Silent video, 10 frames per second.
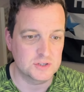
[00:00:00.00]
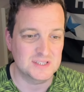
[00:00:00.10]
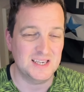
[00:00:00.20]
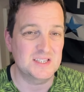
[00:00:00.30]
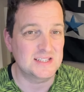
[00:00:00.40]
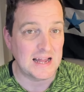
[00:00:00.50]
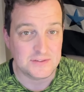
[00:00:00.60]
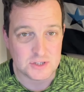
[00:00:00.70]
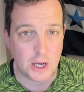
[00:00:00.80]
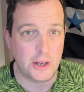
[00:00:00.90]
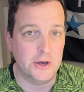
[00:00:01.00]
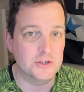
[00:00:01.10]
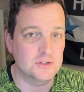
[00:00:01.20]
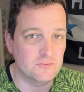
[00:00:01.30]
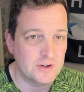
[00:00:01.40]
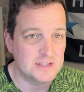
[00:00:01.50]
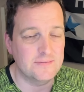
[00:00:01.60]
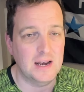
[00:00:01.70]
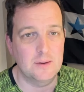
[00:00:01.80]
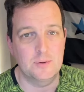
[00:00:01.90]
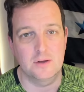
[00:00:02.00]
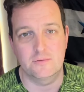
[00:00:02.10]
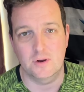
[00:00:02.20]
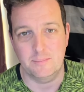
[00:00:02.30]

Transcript: see stands closed and redevelop over a